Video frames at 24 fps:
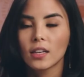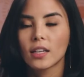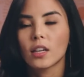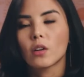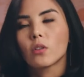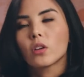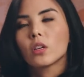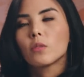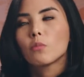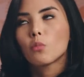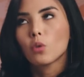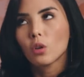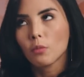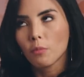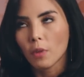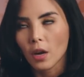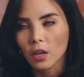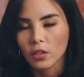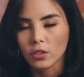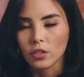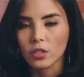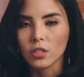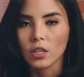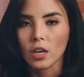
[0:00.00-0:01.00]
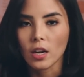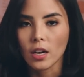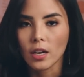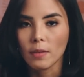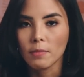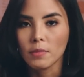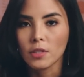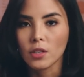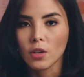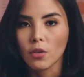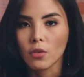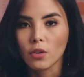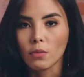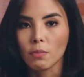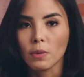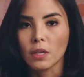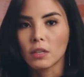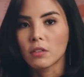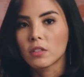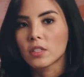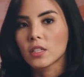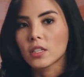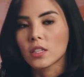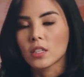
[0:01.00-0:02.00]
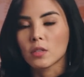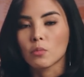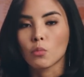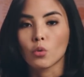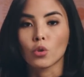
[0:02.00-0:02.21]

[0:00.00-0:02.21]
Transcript: Now, in more modern times, codependency is